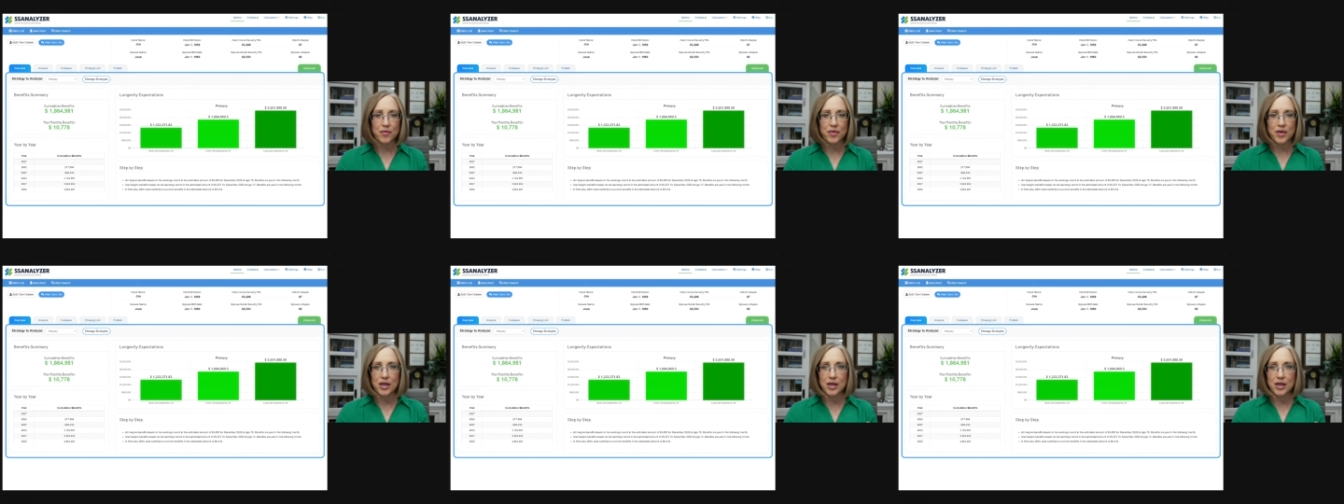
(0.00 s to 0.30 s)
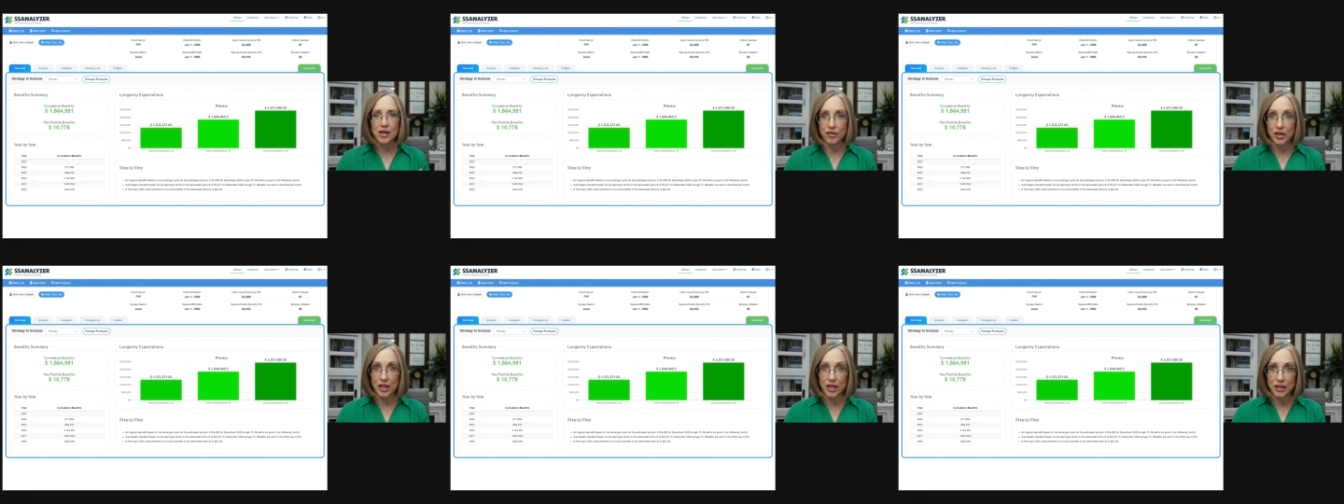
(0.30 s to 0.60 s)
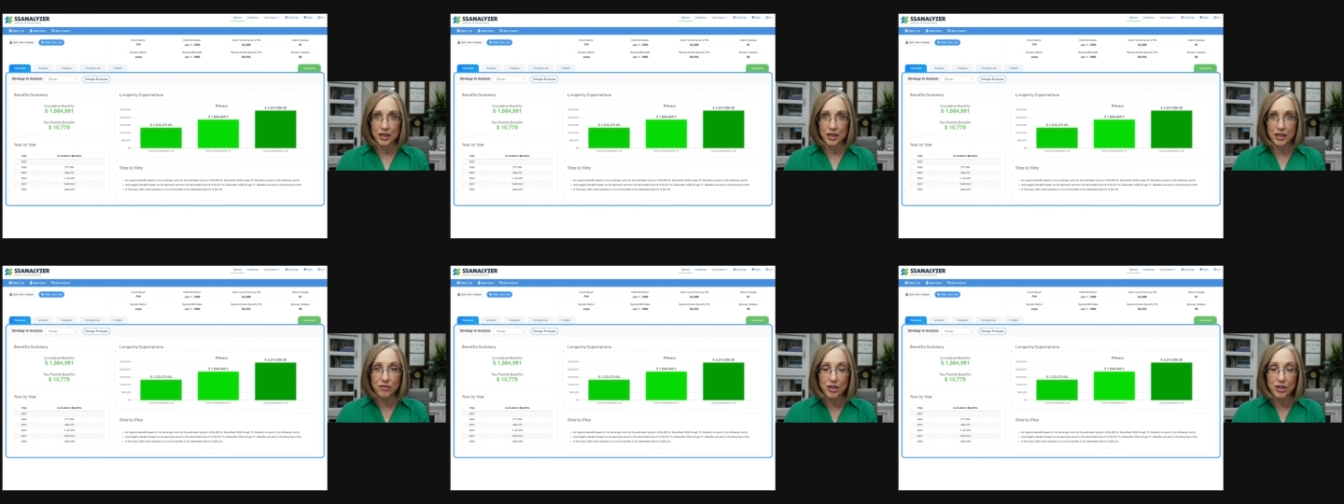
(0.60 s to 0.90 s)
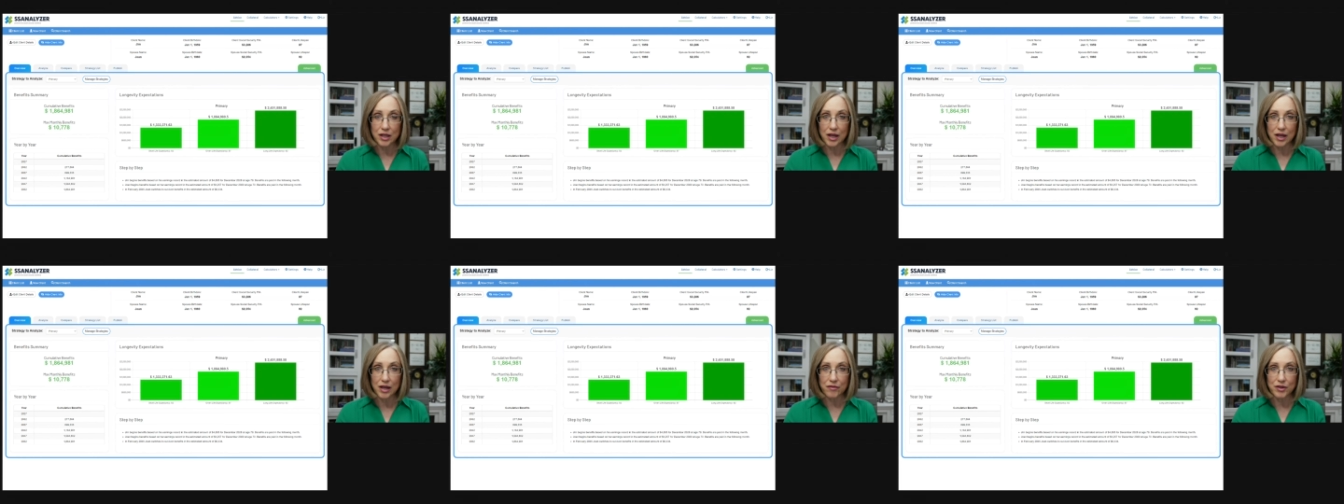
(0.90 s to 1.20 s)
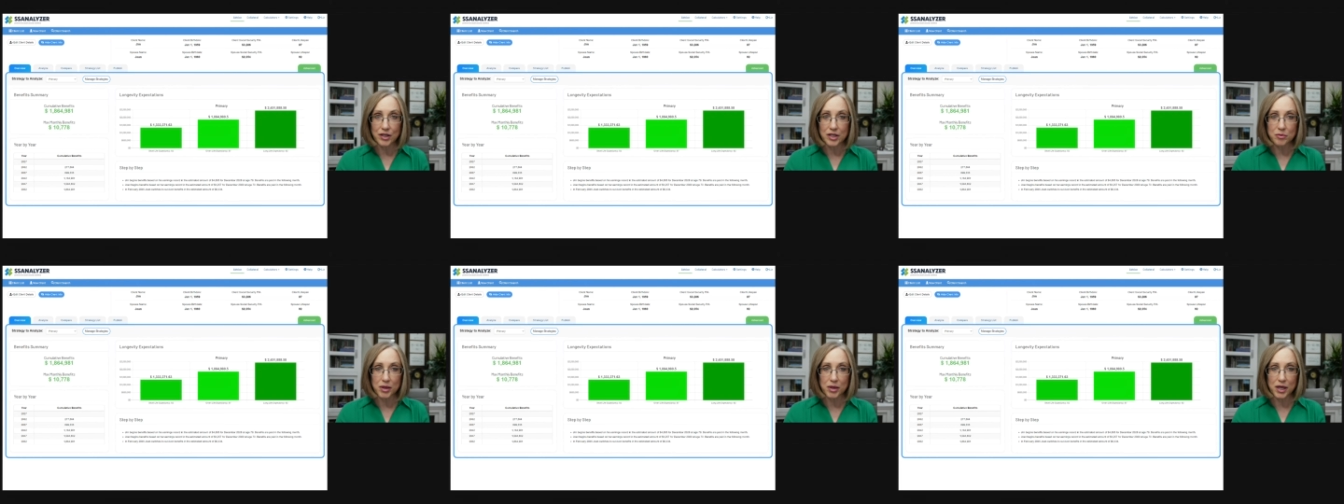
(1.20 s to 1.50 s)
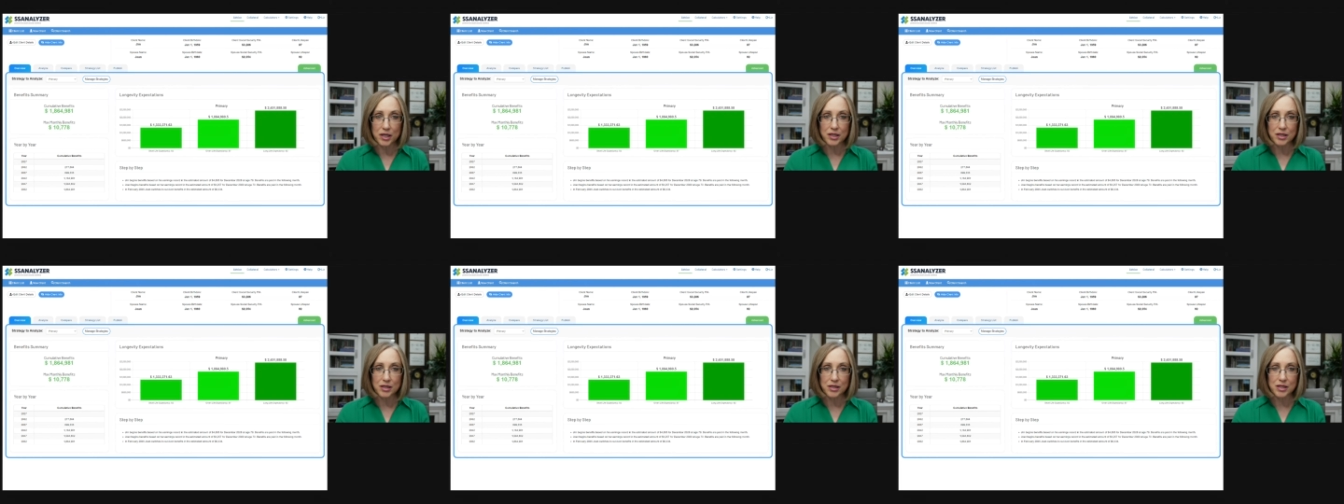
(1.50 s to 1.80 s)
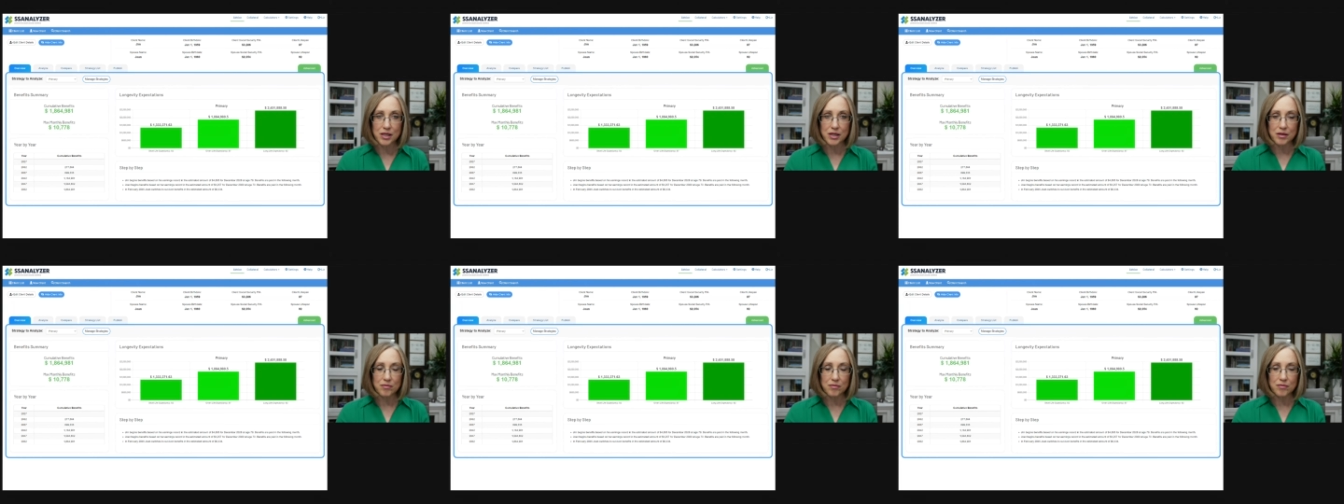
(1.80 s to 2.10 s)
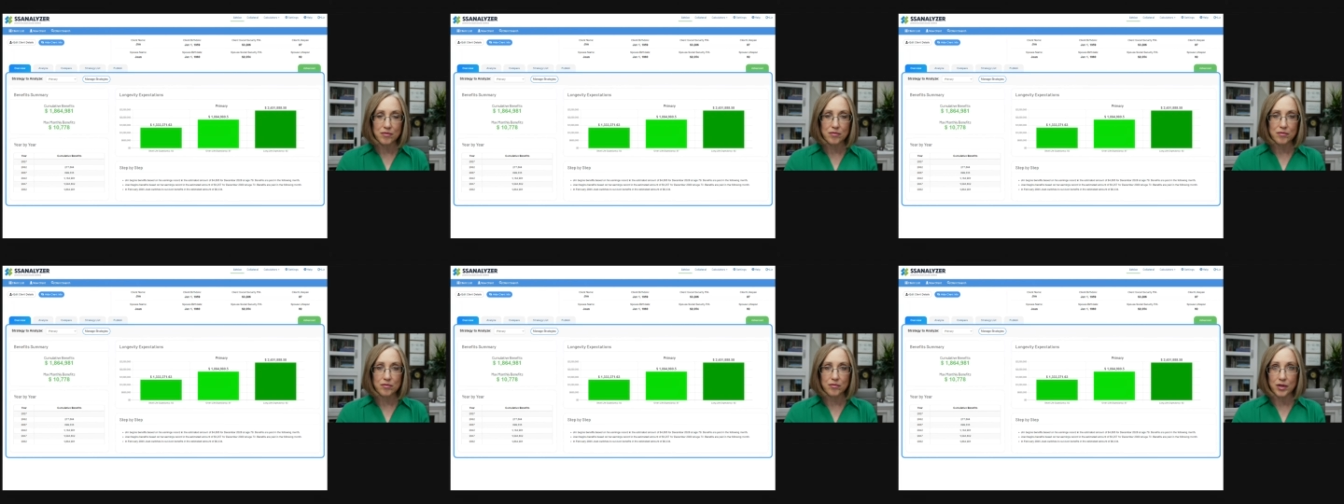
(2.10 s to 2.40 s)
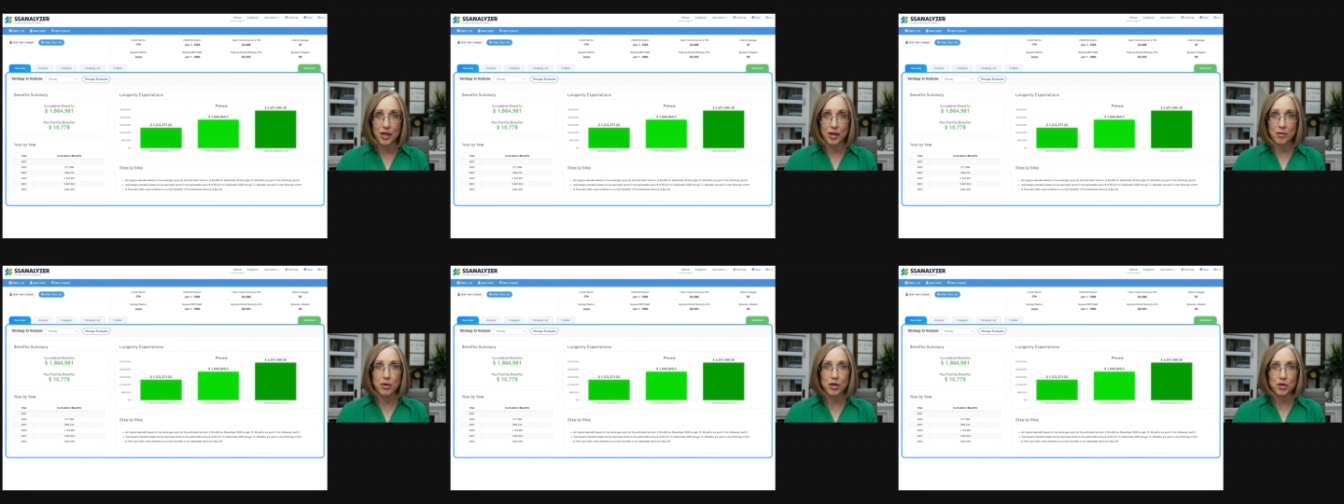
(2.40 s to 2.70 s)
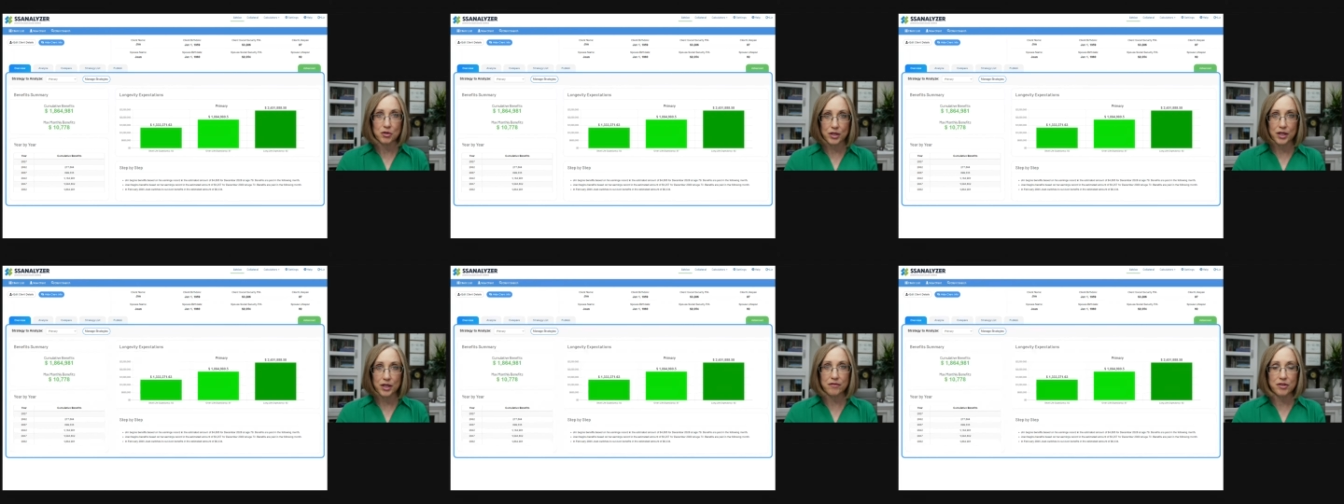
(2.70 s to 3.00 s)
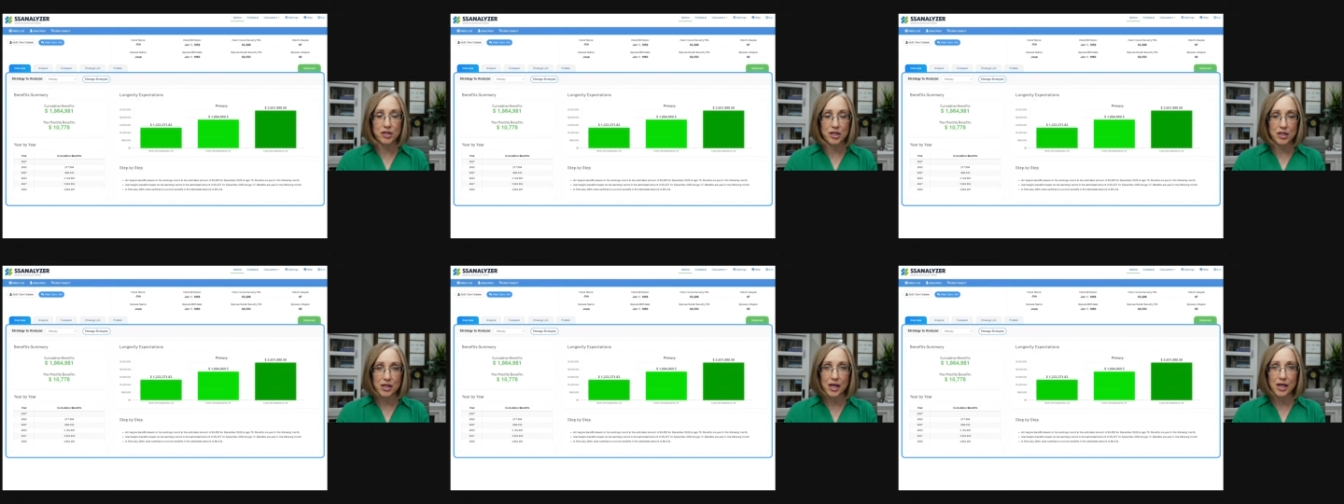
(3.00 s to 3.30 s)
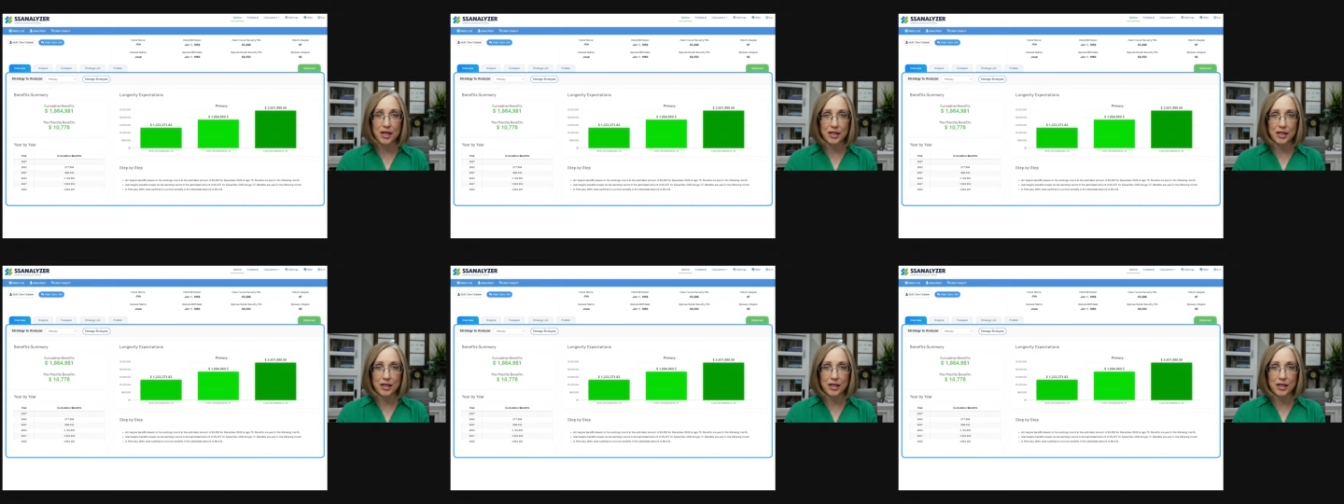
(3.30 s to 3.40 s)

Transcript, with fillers: If they lived to life expectancy, They both live to that